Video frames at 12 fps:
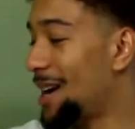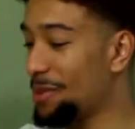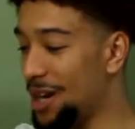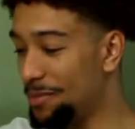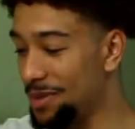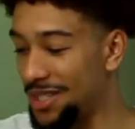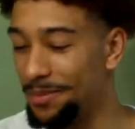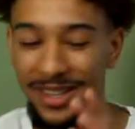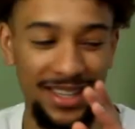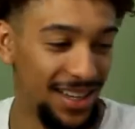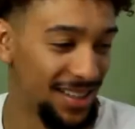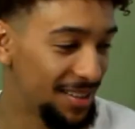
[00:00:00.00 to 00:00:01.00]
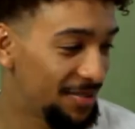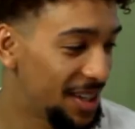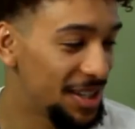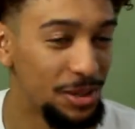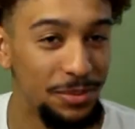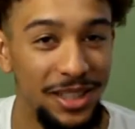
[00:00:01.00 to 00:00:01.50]
I'll probably put some at the end of the
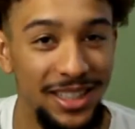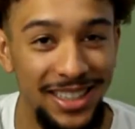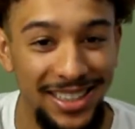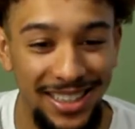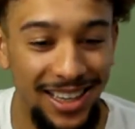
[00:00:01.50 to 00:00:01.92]
video, but